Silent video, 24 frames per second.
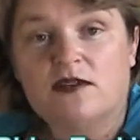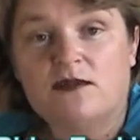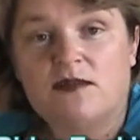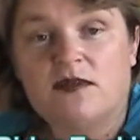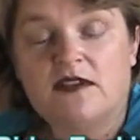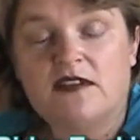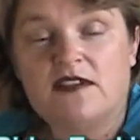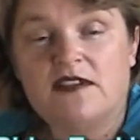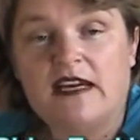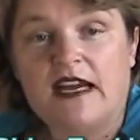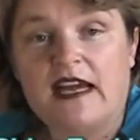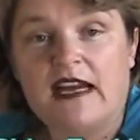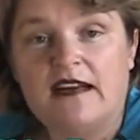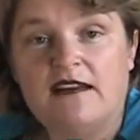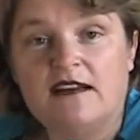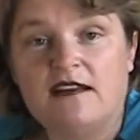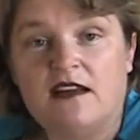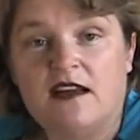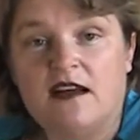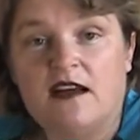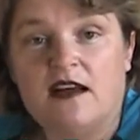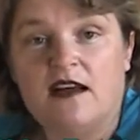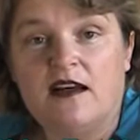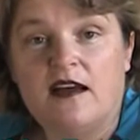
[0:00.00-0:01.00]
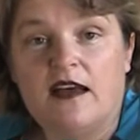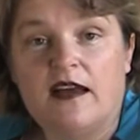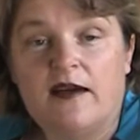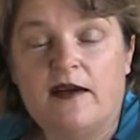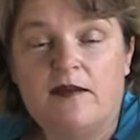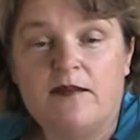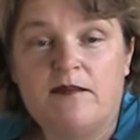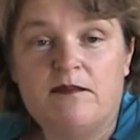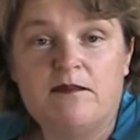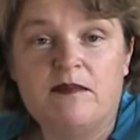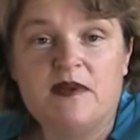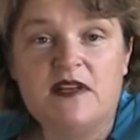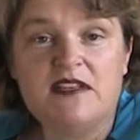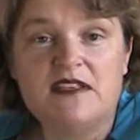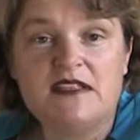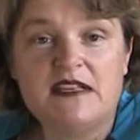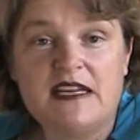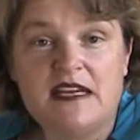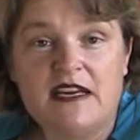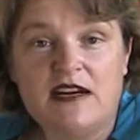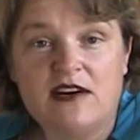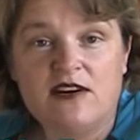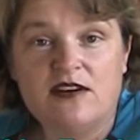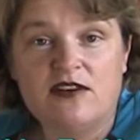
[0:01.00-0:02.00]
but Tecna
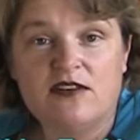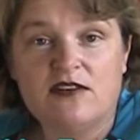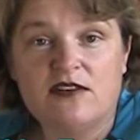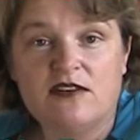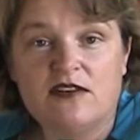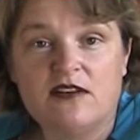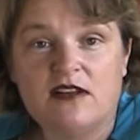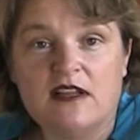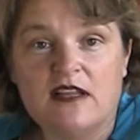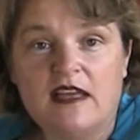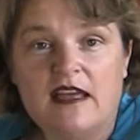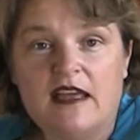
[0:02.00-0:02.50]
material